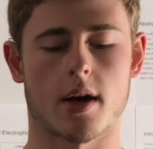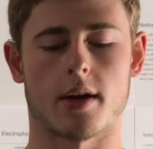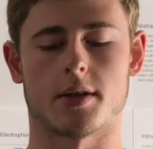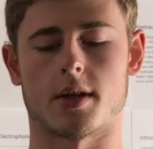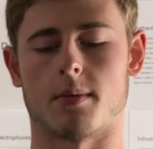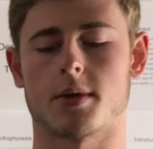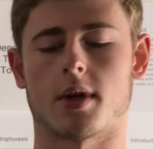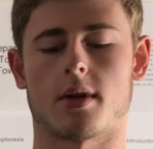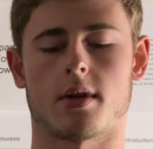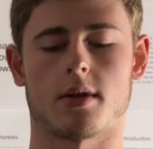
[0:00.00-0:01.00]
and some
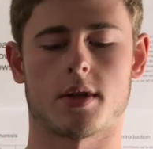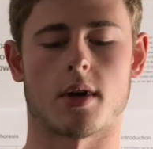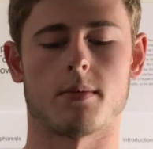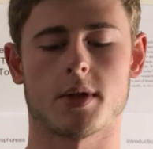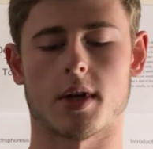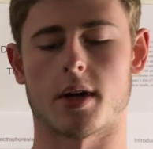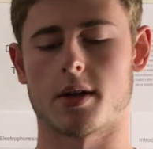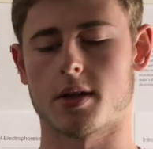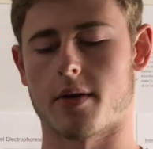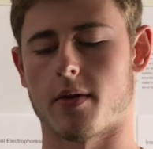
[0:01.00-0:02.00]

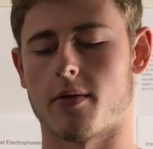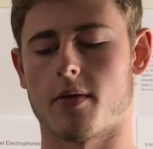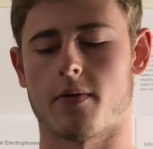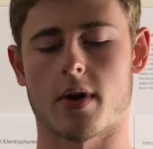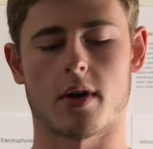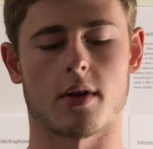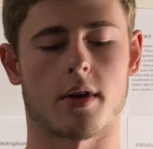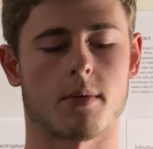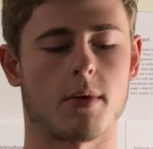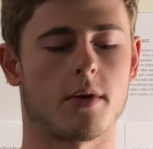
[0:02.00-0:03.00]
studies have even found a
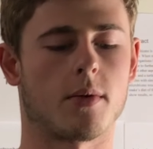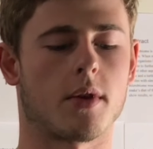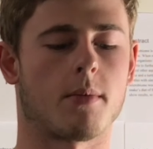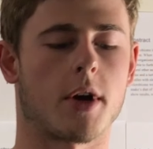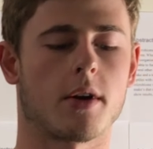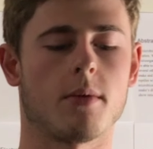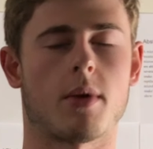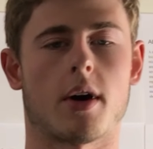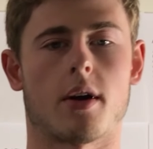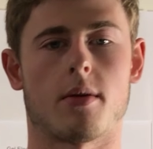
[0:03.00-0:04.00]
link between the
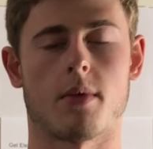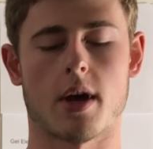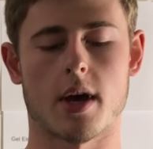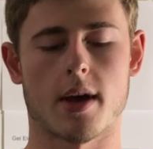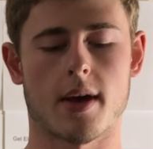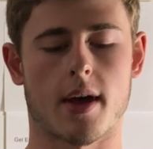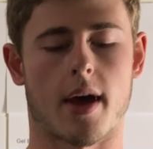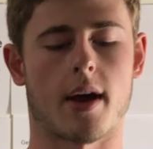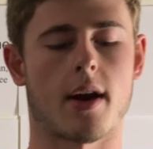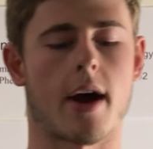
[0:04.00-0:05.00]
microbiome
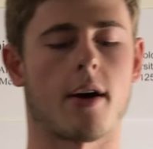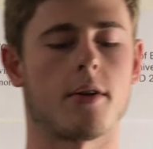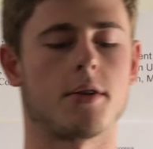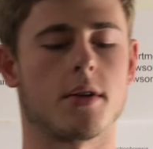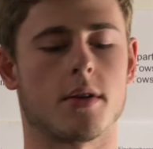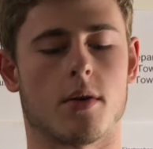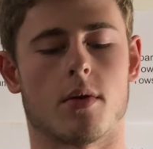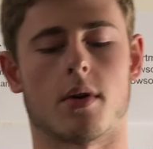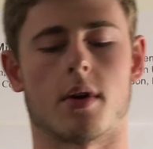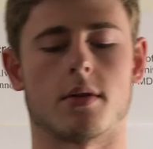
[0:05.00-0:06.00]
and allergies in
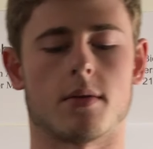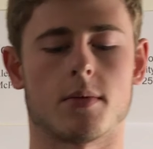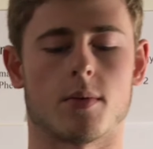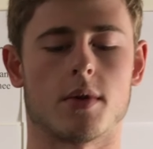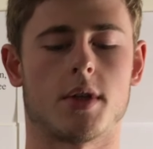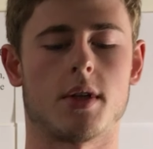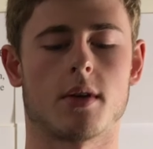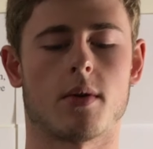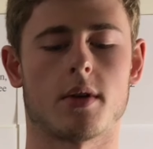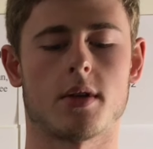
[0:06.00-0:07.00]
organisms when
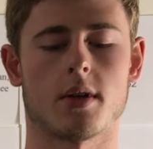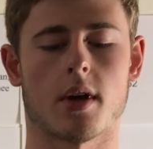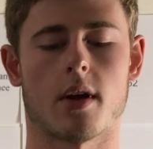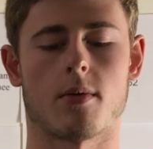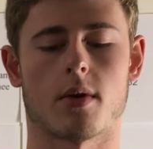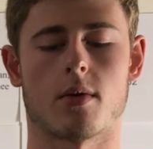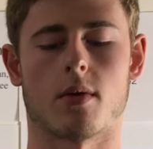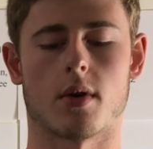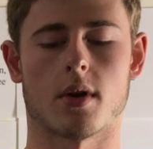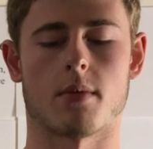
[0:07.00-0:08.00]
sequencing and
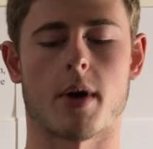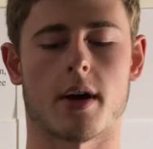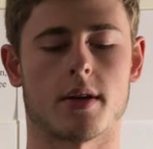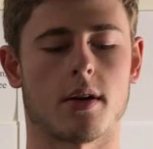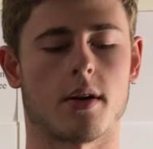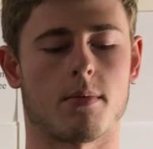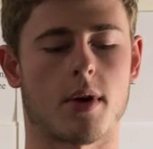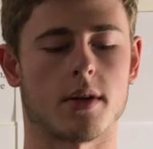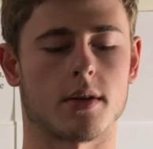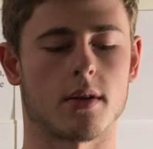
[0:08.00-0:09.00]
recording the bacteria
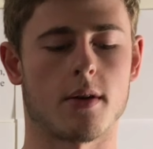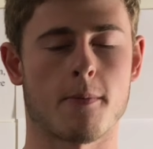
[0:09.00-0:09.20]
present.